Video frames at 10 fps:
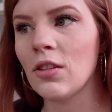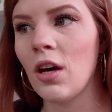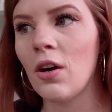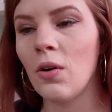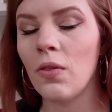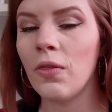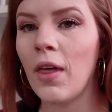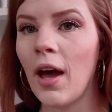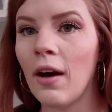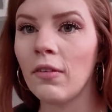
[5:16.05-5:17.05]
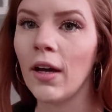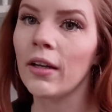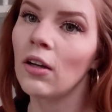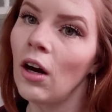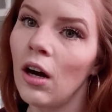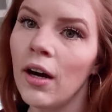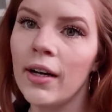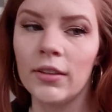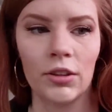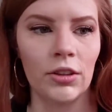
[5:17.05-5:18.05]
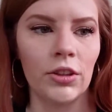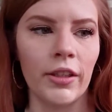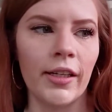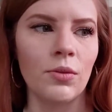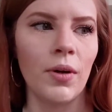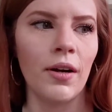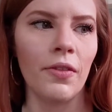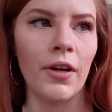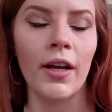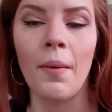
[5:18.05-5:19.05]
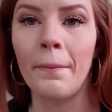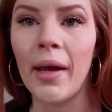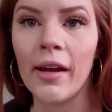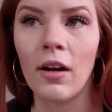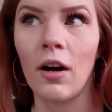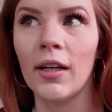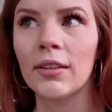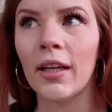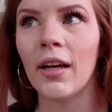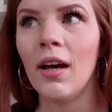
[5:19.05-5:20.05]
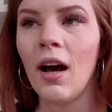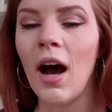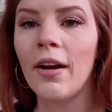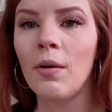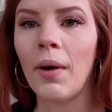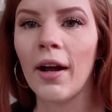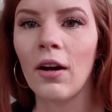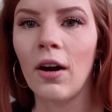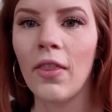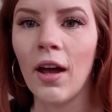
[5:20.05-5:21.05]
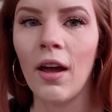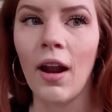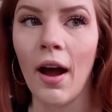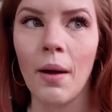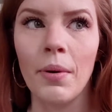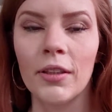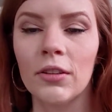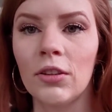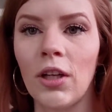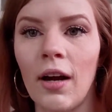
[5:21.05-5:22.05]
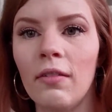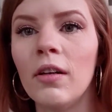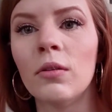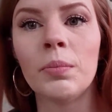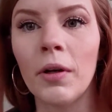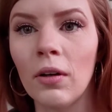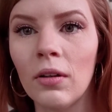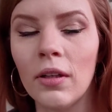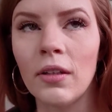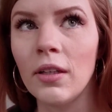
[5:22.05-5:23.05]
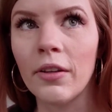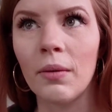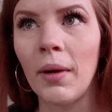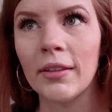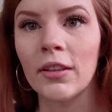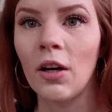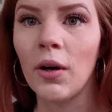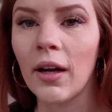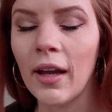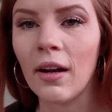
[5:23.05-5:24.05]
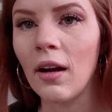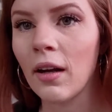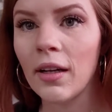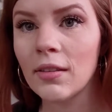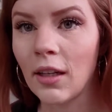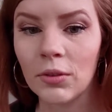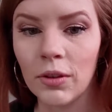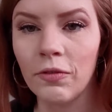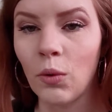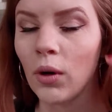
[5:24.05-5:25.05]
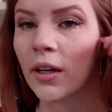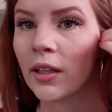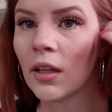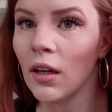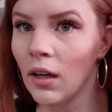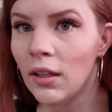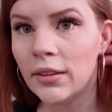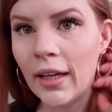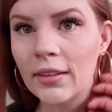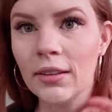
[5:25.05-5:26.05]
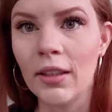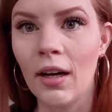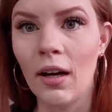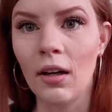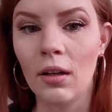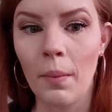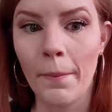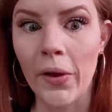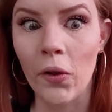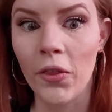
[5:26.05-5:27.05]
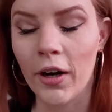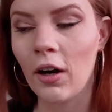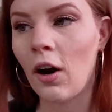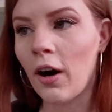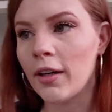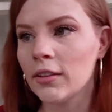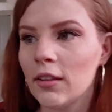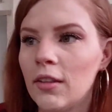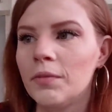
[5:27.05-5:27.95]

So they have like car industries where they're gonna make cars. Like I know my car that I personally drive, it was built in either Mexico or Canada because that's where Ford tends to build their cars.